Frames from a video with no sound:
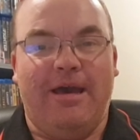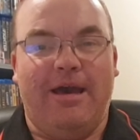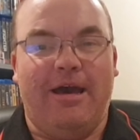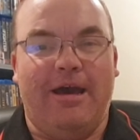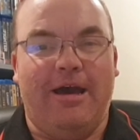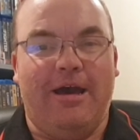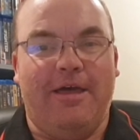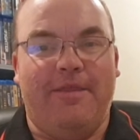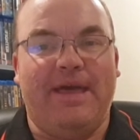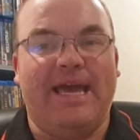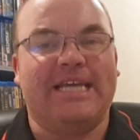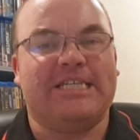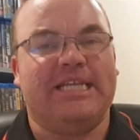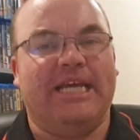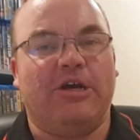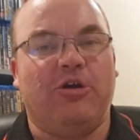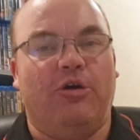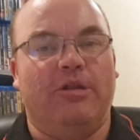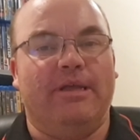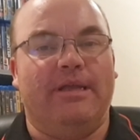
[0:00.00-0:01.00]
Uh, they
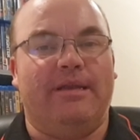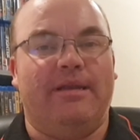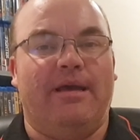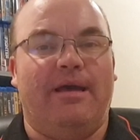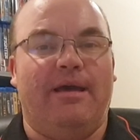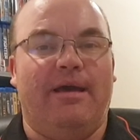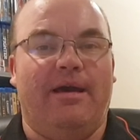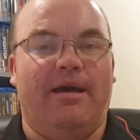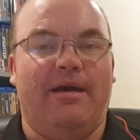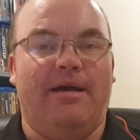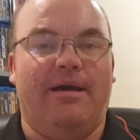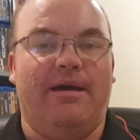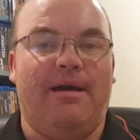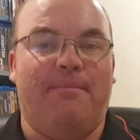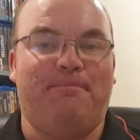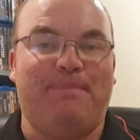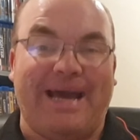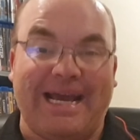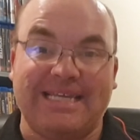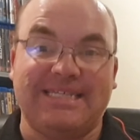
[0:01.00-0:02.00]
actually call it uh,
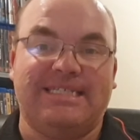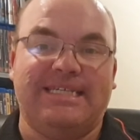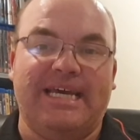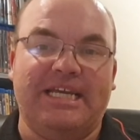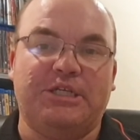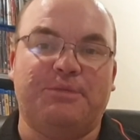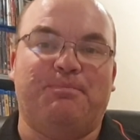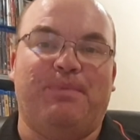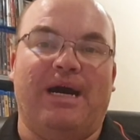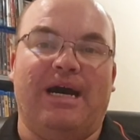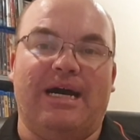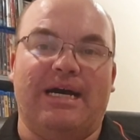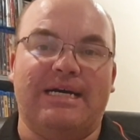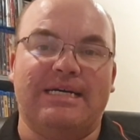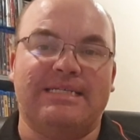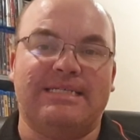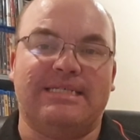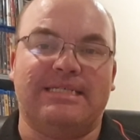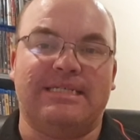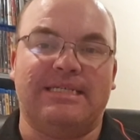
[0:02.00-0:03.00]
Backstage
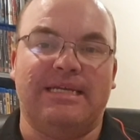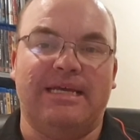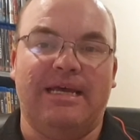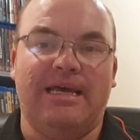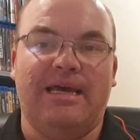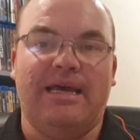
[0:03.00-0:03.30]
Pass.